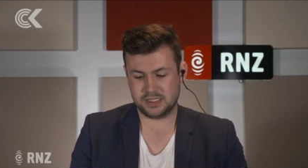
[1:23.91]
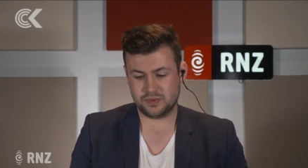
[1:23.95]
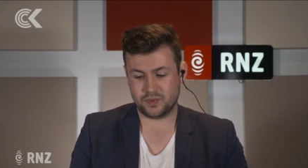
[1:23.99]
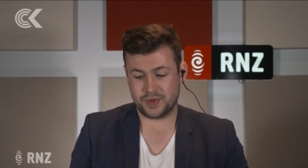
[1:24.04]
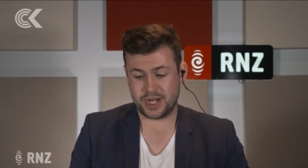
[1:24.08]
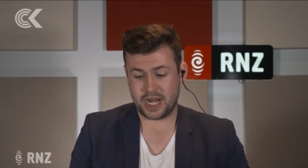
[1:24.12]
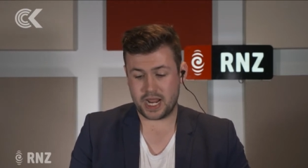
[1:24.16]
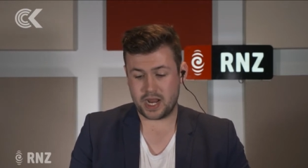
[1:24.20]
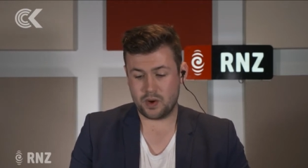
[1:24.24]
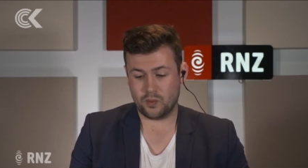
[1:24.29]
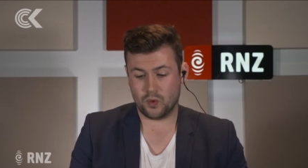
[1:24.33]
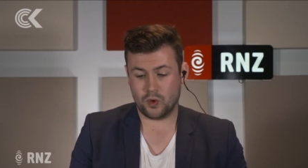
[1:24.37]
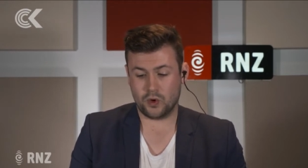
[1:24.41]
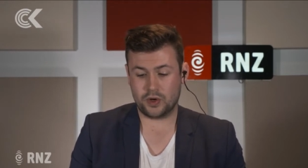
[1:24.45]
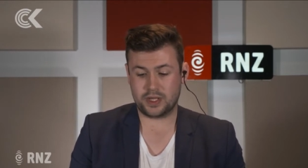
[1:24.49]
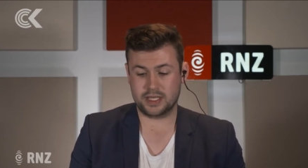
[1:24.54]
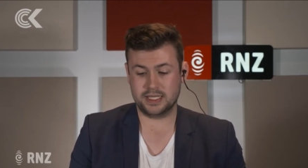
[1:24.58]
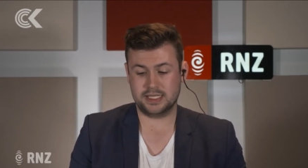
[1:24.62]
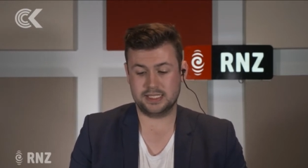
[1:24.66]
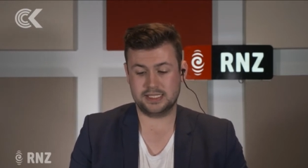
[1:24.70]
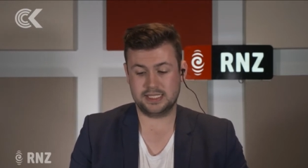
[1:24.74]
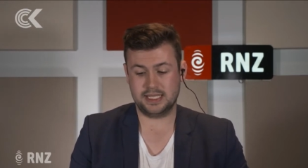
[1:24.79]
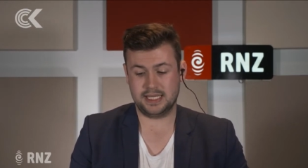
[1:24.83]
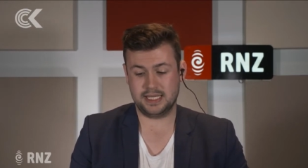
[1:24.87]
Renee Walker
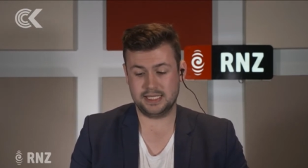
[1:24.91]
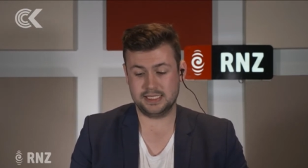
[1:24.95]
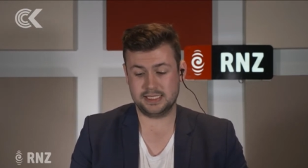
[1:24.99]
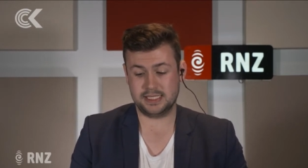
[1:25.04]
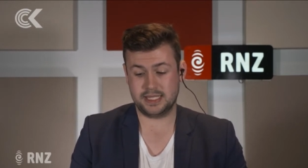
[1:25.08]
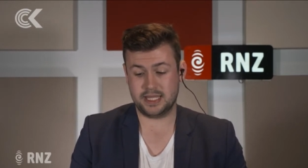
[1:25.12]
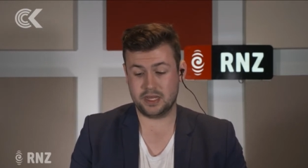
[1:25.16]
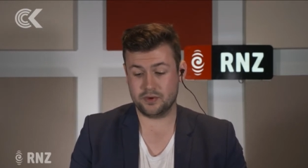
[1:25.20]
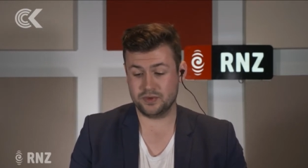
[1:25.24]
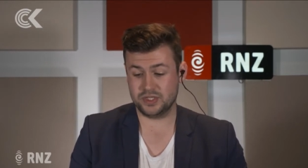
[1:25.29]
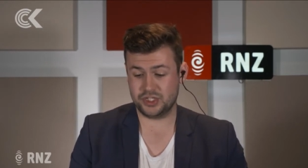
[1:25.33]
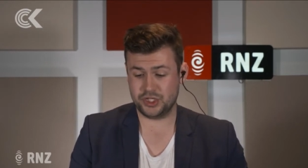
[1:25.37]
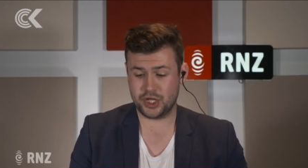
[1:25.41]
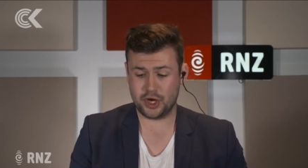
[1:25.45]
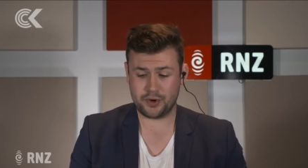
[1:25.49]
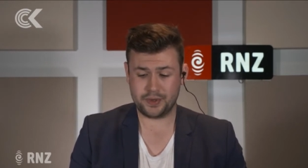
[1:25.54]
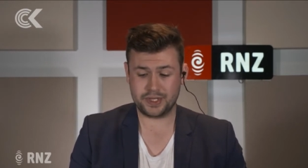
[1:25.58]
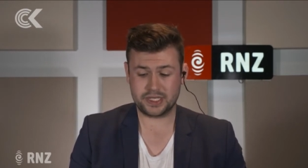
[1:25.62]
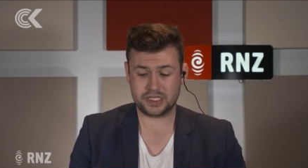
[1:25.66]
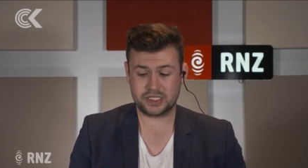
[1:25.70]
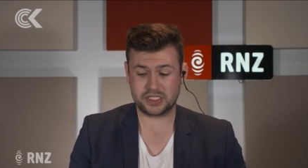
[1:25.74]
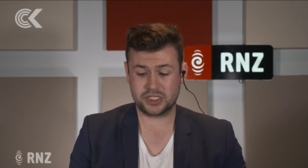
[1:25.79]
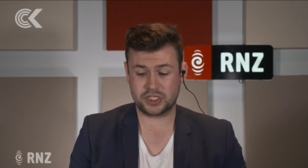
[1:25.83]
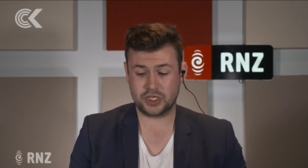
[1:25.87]
says there is no
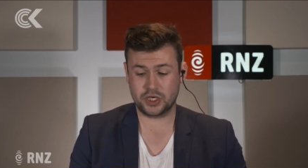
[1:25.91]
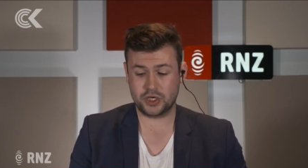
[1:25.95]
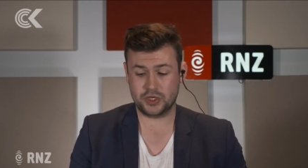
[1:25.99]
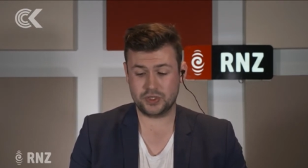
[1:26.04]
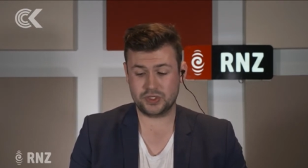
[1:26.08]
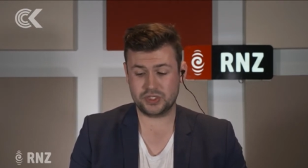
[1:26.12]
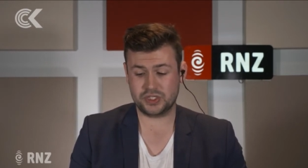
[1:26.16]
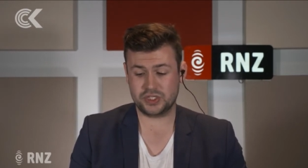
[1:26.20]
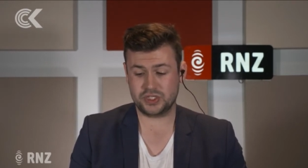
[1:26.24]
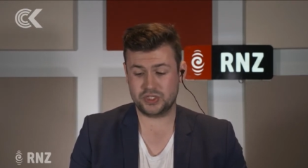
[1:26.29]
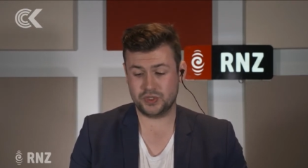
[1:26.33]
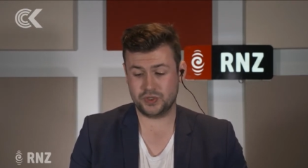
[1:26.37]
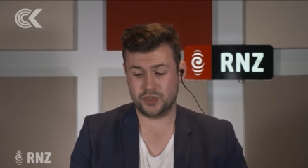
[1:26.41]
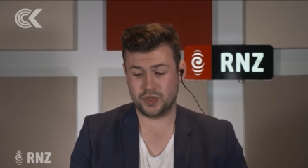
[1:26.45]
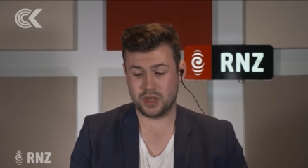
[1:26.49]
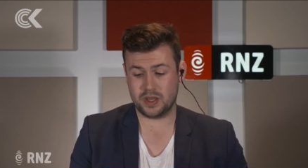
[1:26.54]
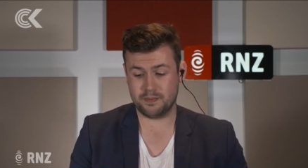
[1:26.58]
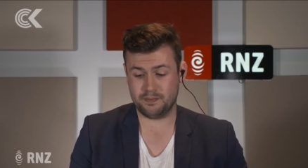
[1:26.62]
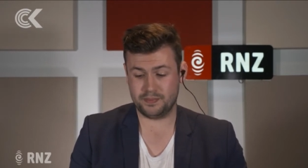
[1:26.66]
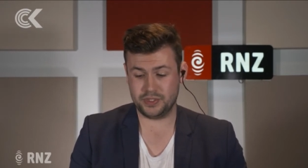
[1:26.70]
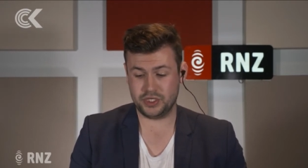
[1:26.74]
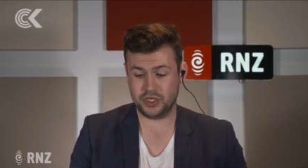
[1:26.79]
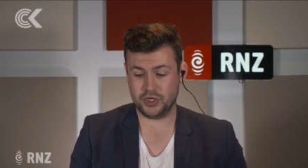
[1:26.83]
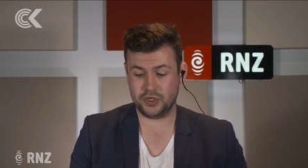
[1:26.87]
excuse to
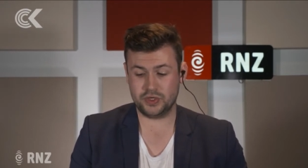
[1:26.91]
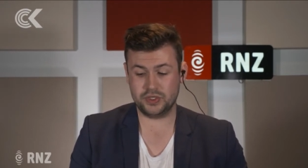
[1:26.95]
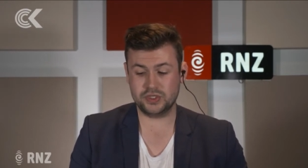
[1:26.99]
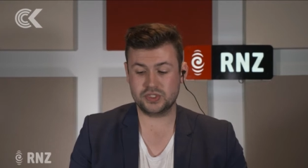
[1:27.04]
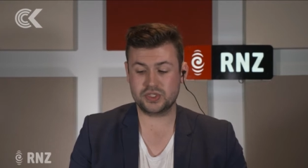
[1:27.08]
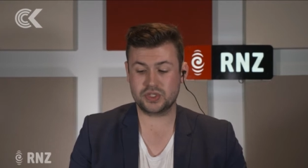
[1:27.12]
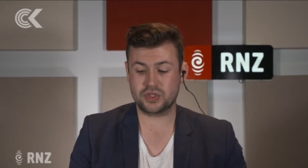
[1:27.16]
abuse,